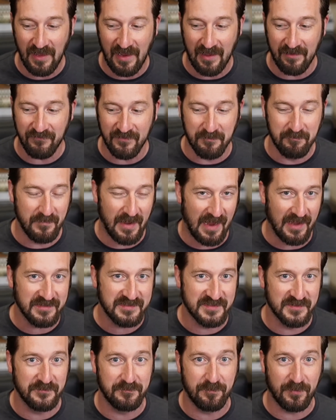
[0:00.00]
have a
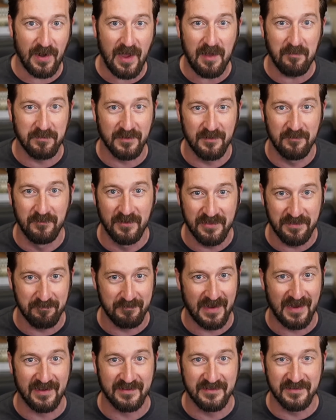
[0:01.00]
massive problem with
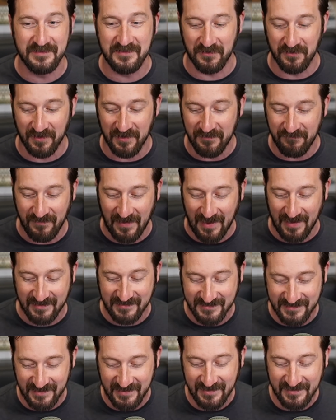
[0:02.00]
mandatory
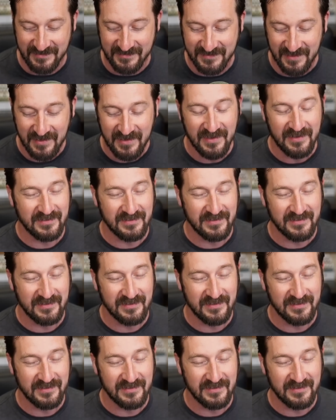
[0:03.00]
vaccines.